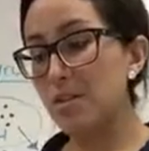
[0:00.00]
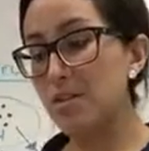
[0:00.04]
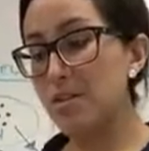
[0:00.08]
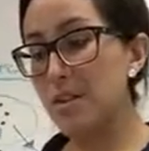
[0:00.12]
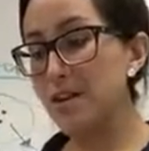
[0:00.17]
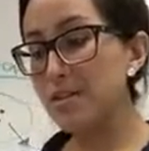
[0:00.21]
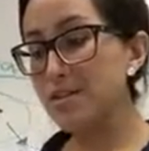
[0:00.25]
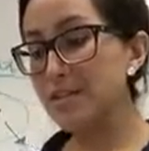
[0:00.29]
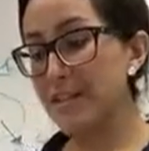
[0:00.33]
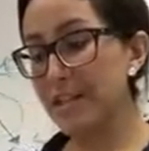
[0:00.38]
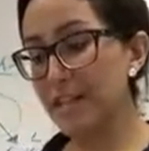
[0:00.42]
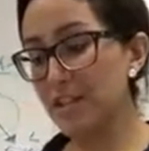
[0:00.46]

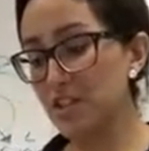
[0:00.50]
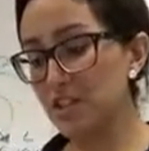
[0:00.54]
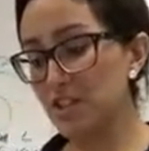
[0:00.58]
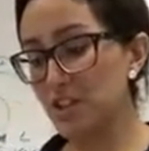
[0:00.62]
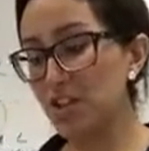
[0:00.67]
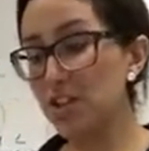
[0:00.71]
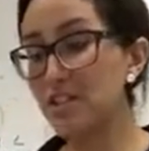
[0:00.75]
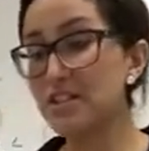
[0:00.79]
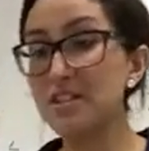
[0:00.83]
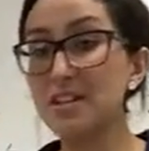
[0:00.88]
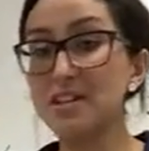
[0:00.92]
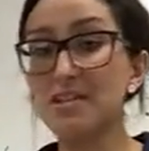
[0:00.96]
This
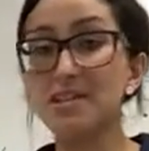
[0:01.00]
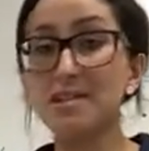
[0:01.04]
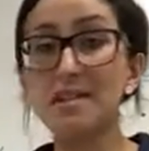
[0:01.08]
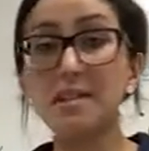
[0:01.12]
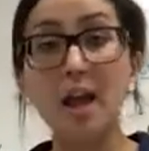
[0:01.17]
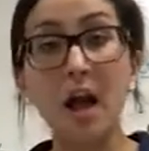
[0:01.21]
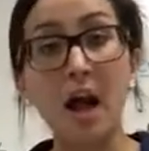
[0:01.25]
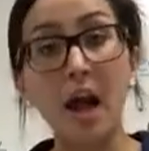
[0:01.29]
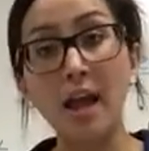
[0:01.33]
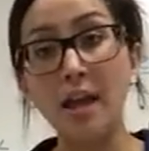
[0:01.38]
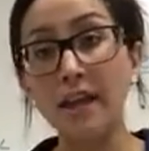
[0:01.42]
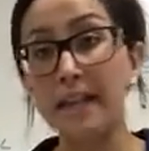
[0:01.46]
answer does
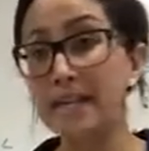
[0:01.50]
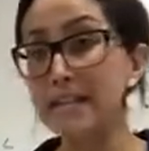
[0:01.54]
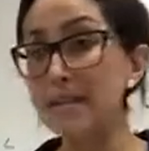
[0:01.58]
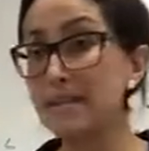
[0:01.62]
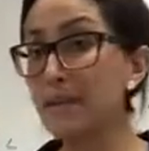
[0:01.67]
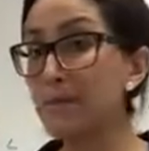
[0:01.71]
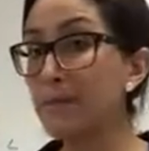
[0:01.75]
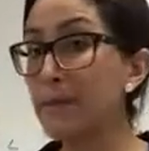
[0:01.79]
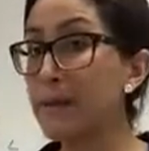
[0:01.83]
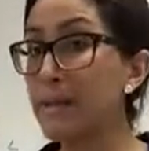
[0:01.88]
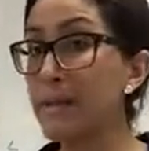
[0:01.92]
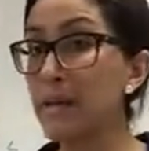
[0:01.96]
not need
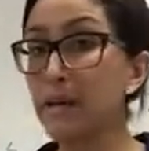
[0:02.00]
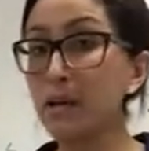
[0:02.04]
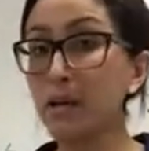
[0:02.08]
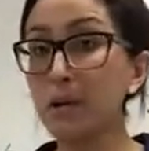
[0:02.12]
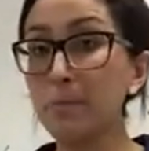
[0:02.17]
to be a